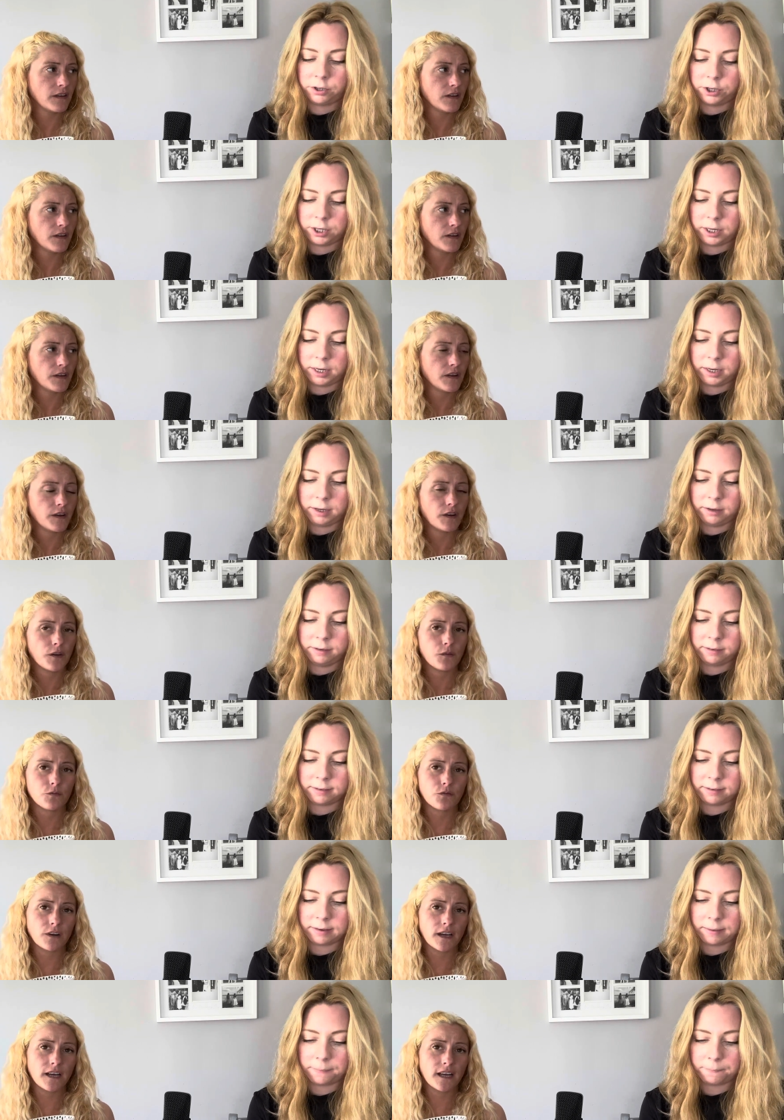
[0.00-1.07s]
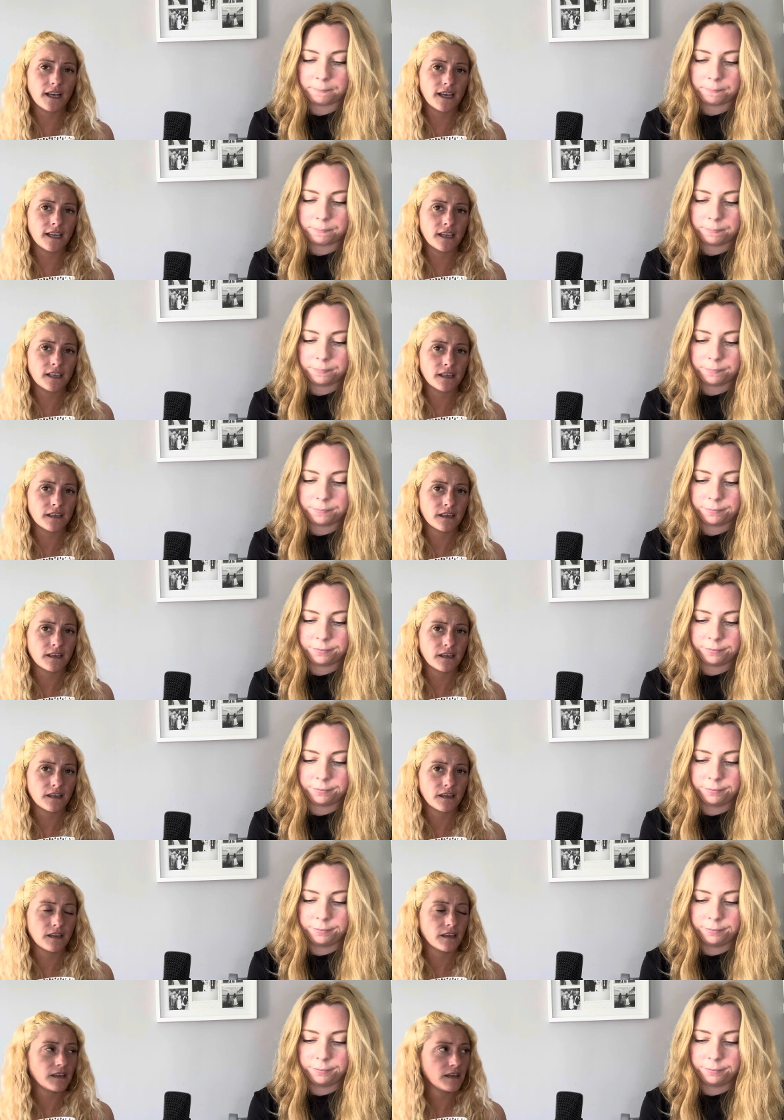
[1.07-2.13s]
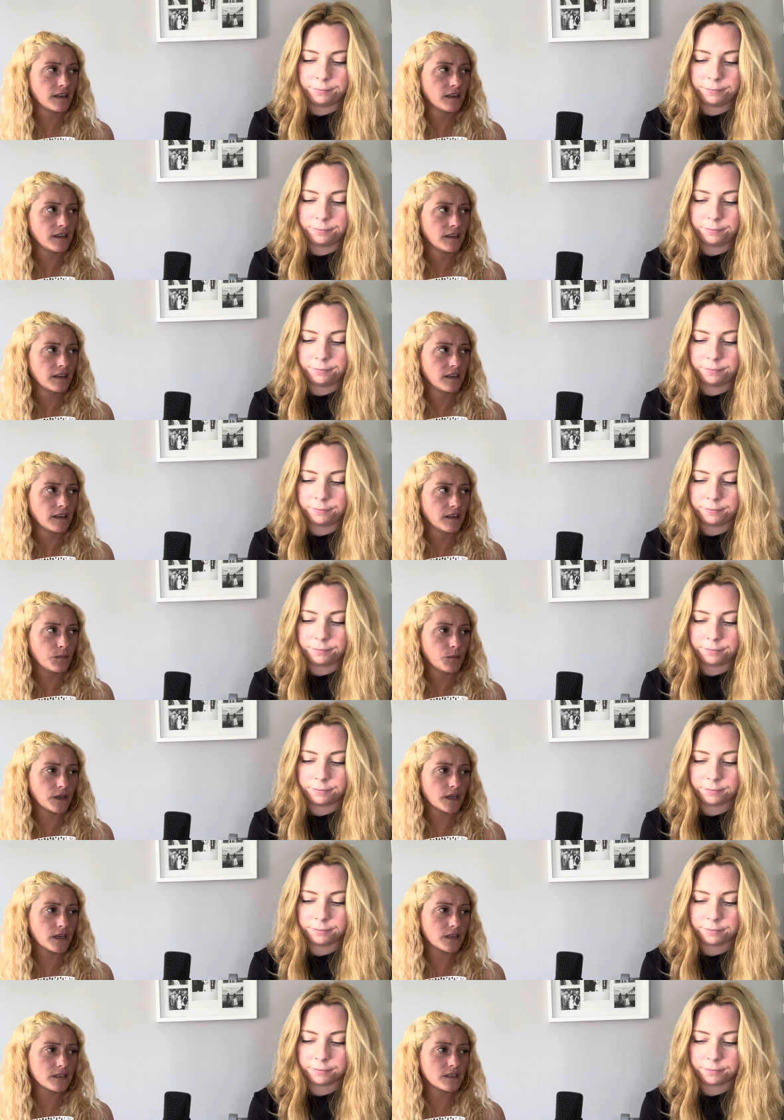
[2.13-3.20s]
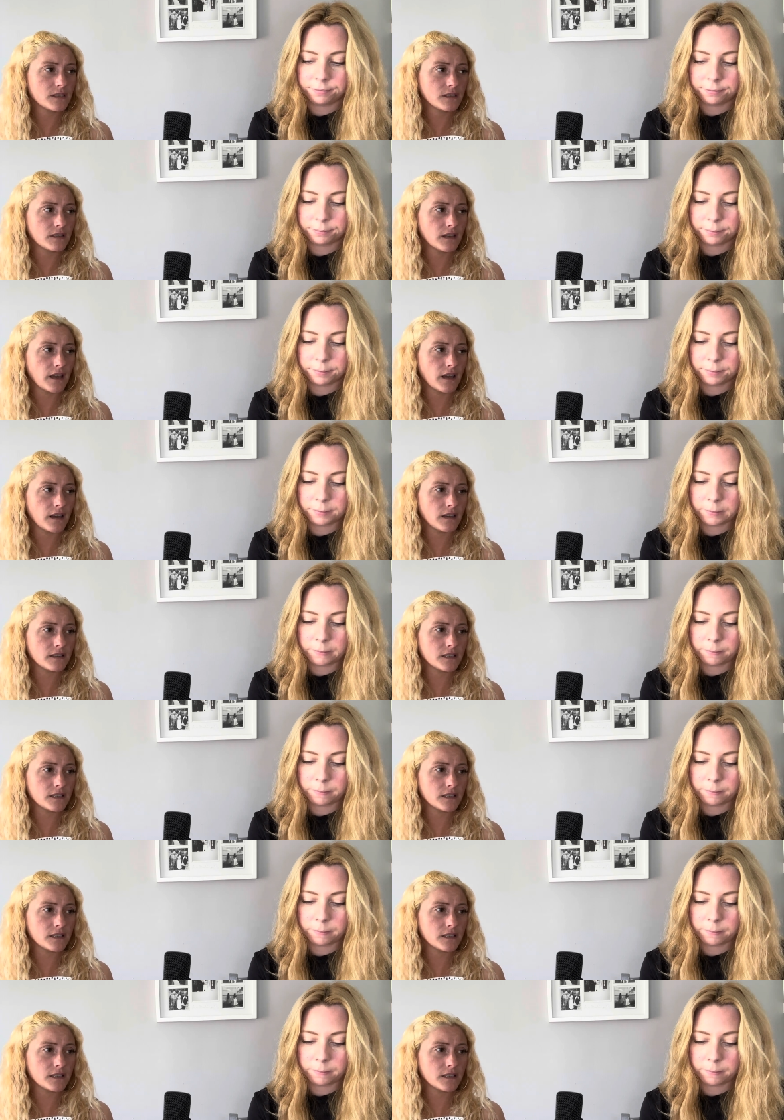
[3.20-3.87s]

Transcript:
Speaker 1: Jeez. Really. Hmm because yeah,